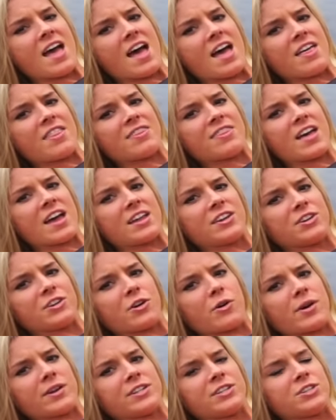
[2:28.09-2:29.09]
And then
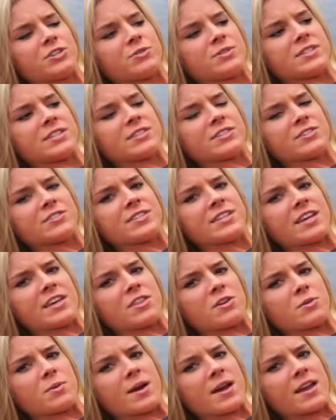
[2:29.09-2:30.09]
you're going to do scissors the
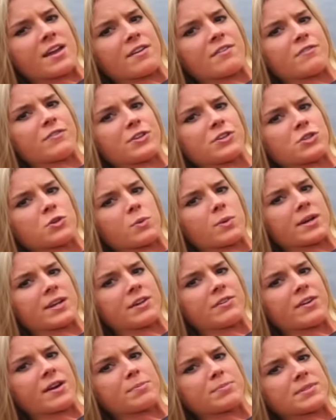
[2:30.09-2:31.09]
other way for
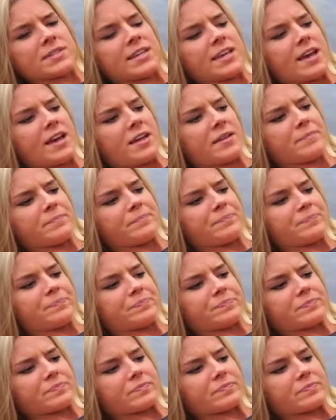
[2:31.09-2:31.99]
twenty reps again.